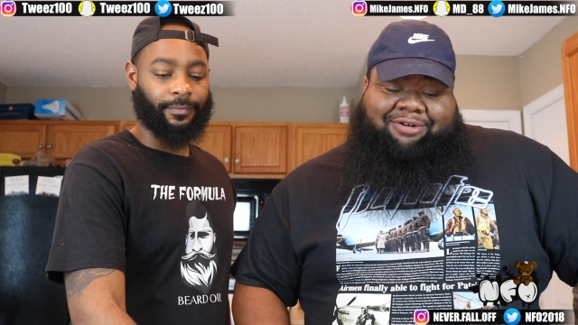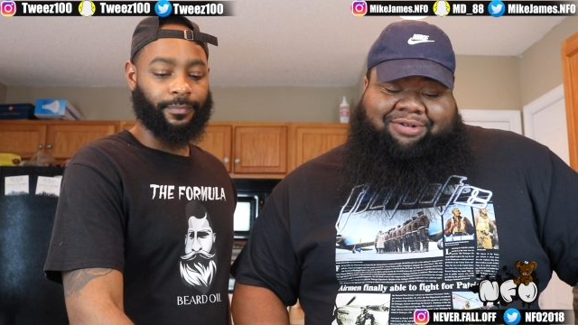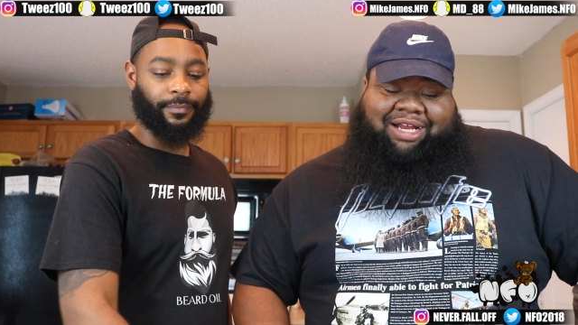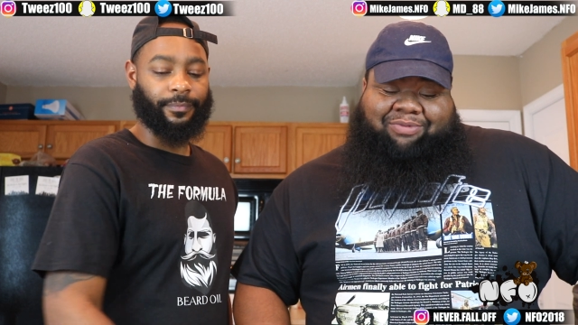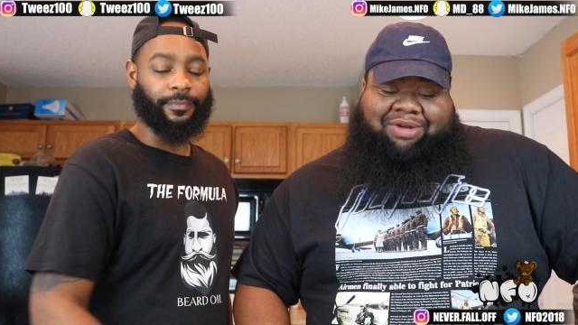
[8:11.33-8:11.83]

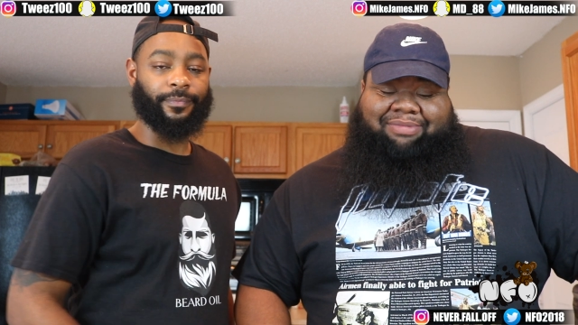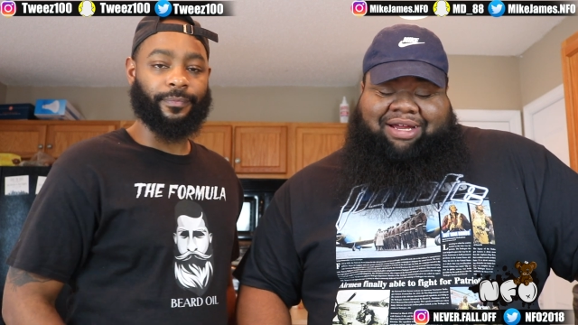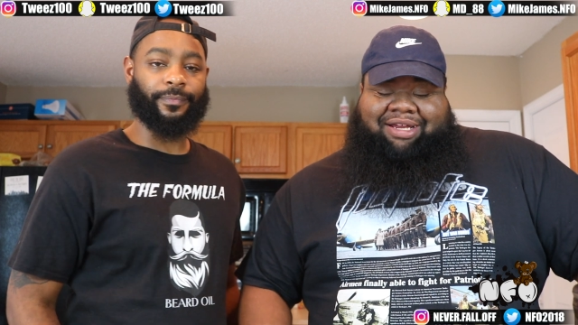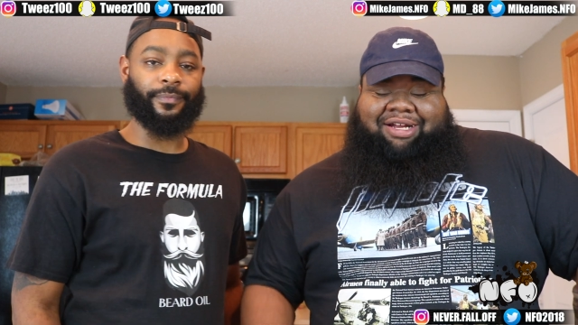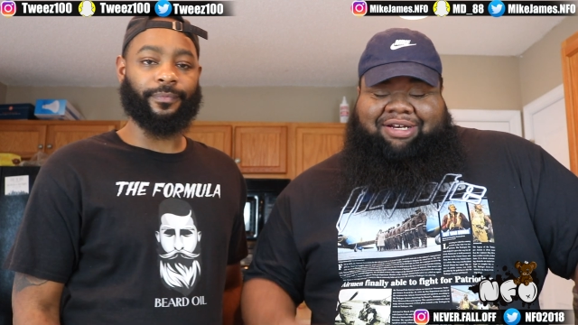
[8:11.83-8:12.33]
Speaker 1: Cordae, one of
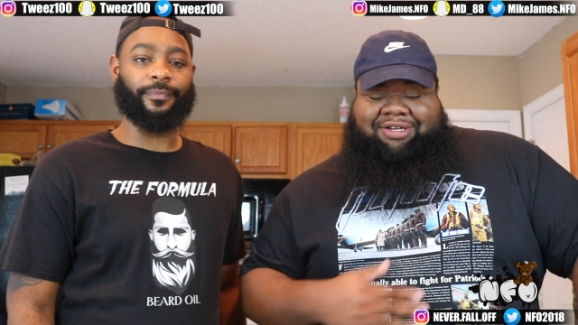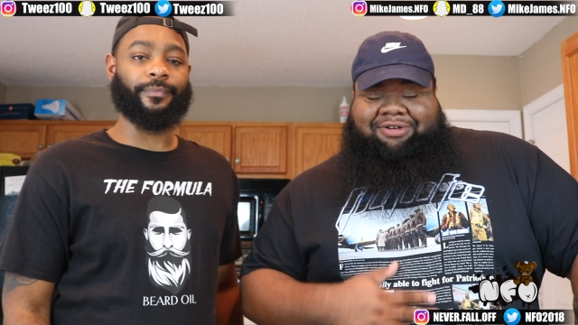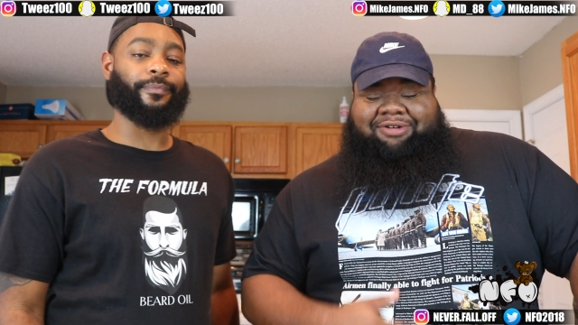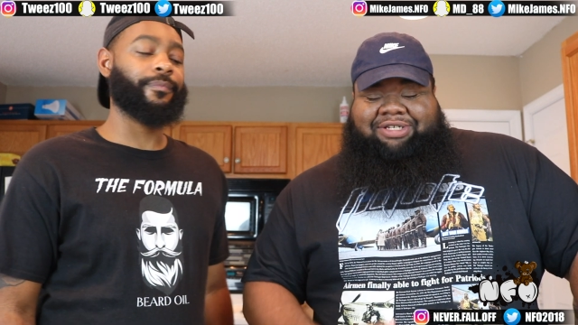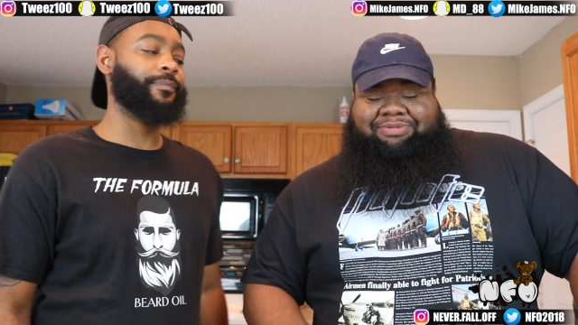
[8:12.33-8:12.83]
my young
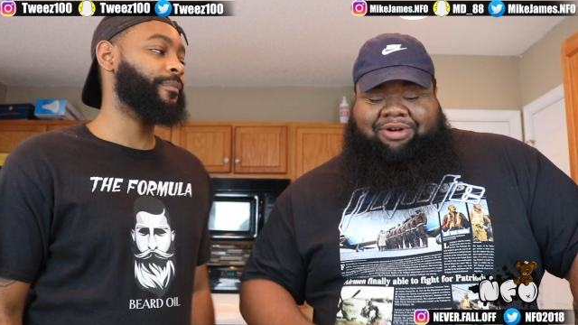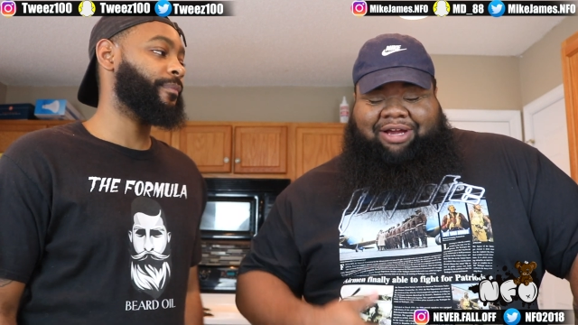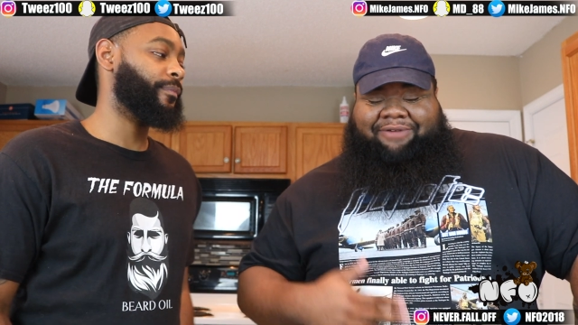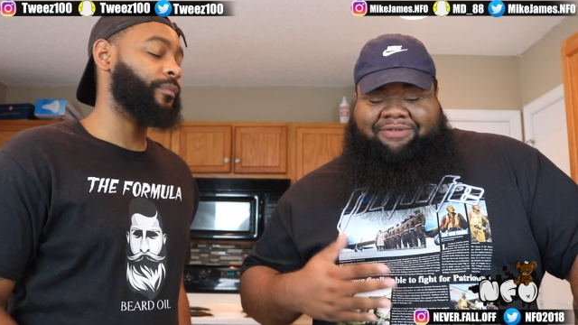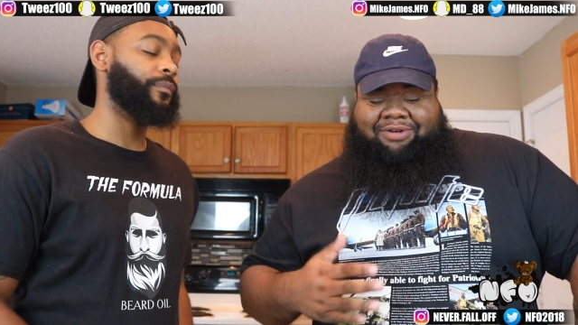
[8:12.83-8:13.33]
dudes, bro.
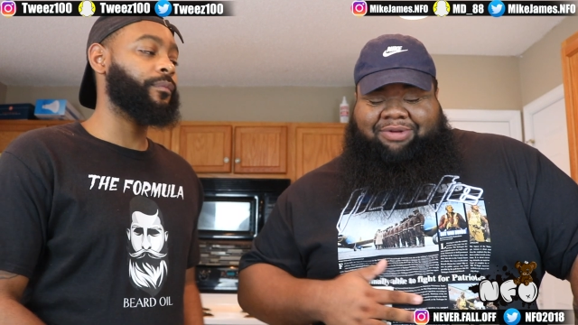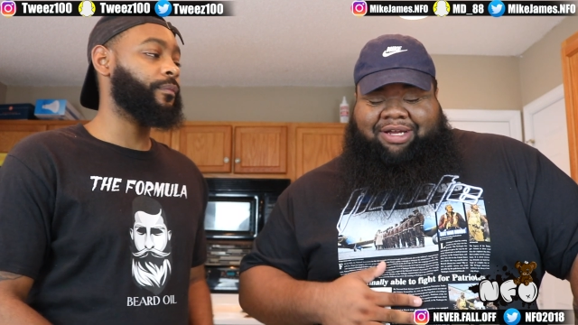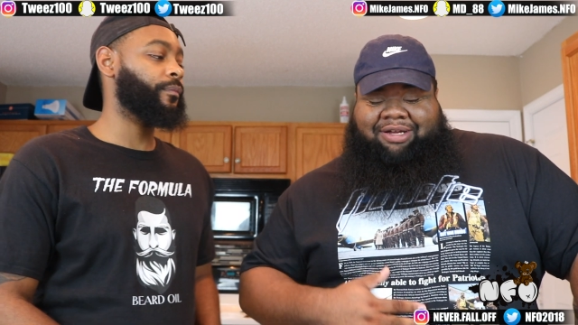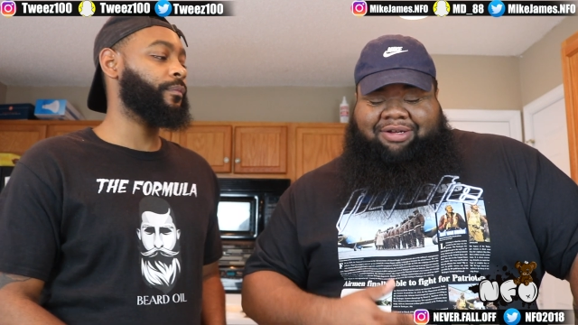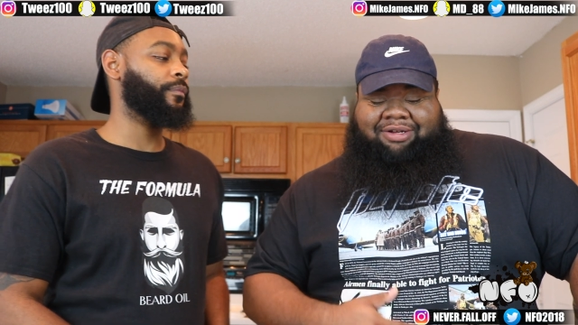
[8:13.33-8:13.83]
I fuck with
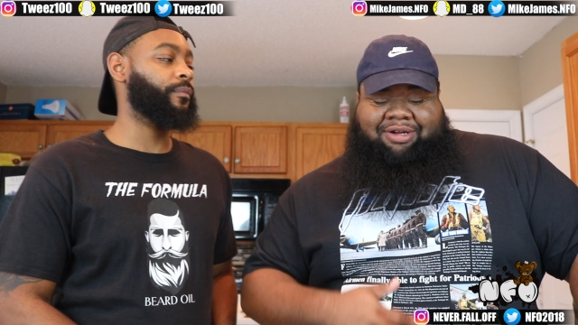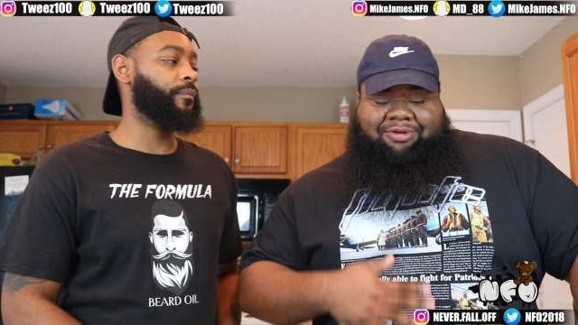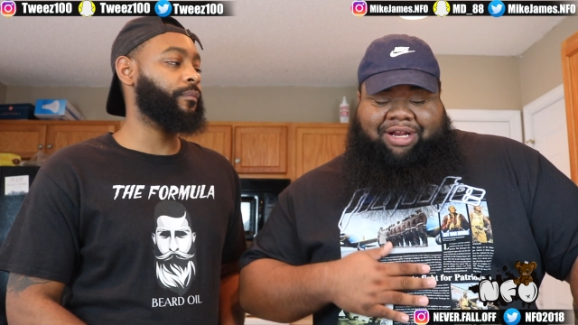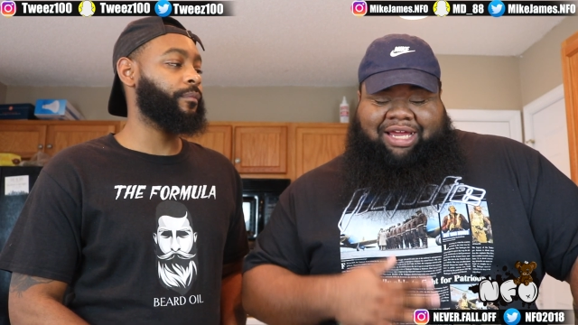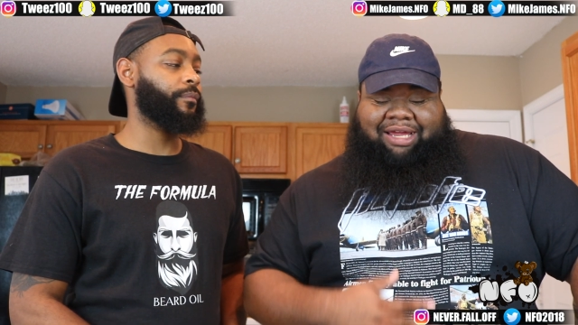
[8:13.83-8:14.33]
young
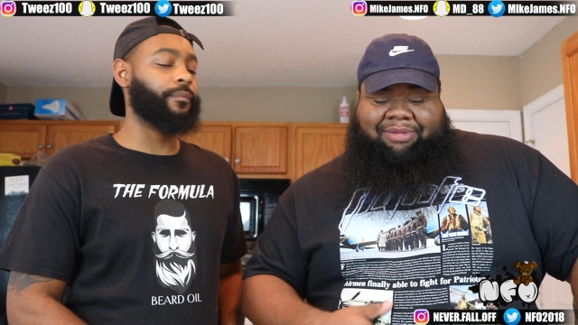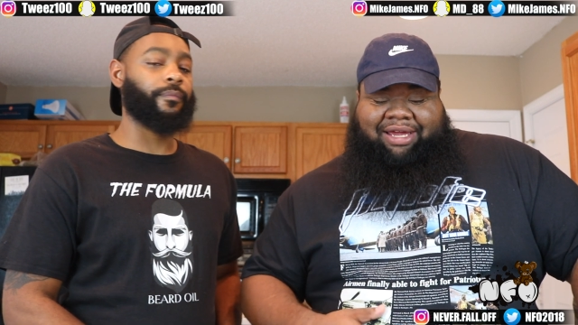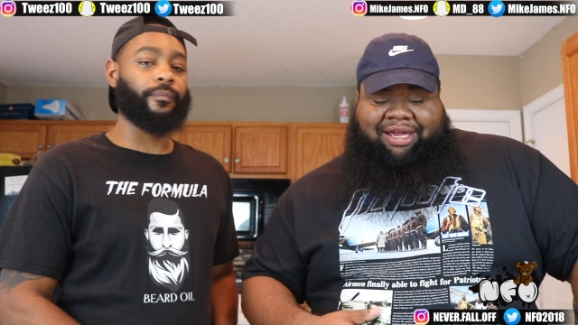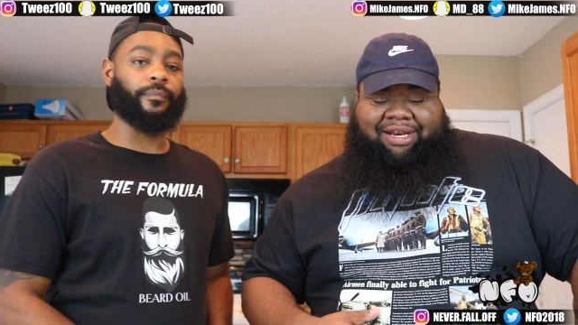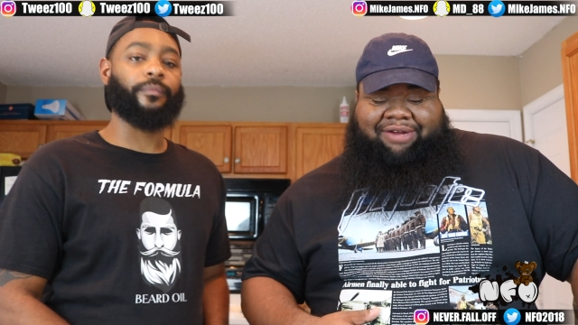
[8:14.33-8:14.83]
Cordae,
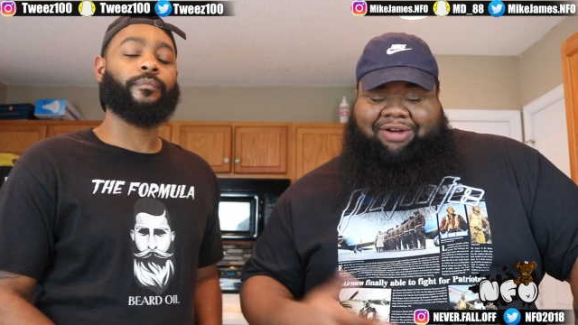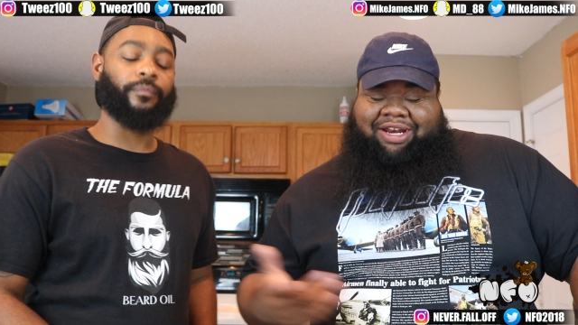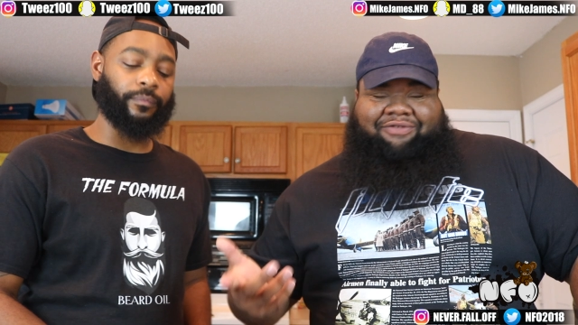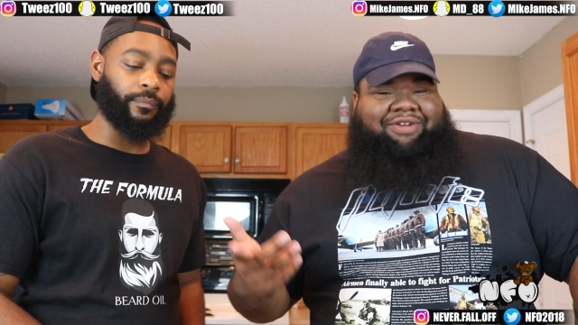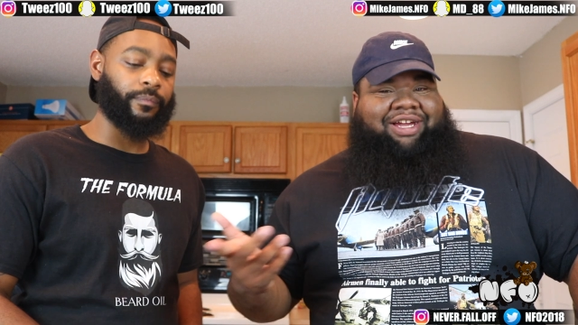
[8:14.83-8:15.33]
man, and
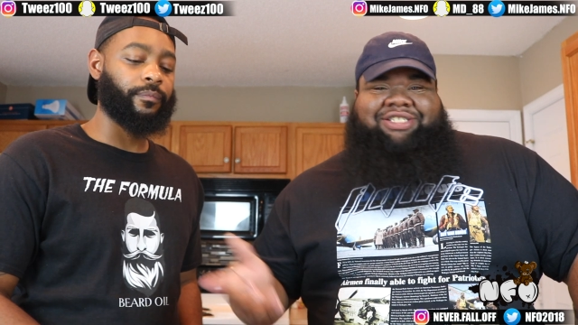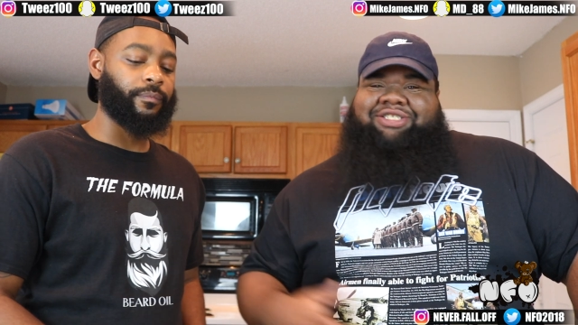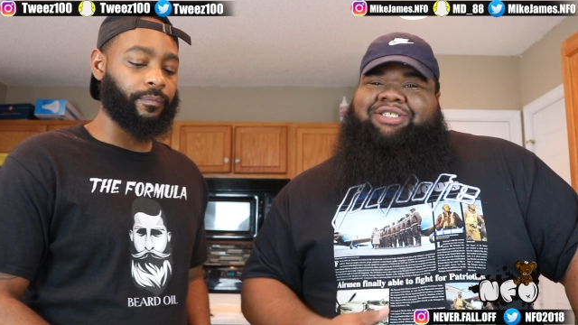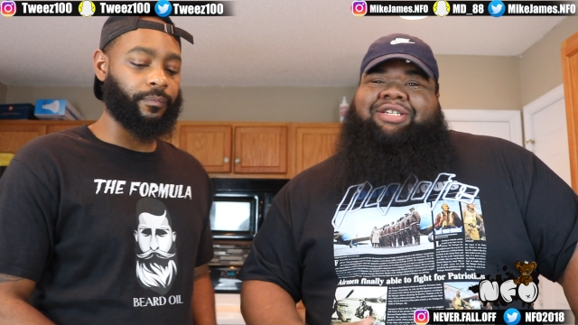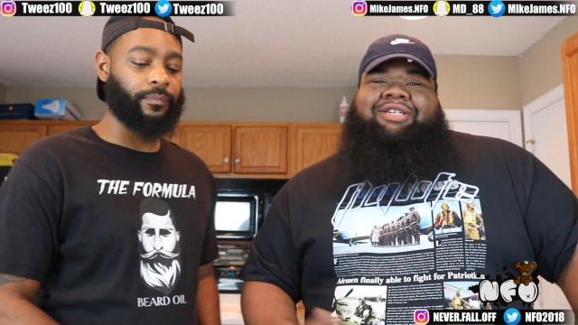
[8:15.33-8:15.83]
Roddy Ricch.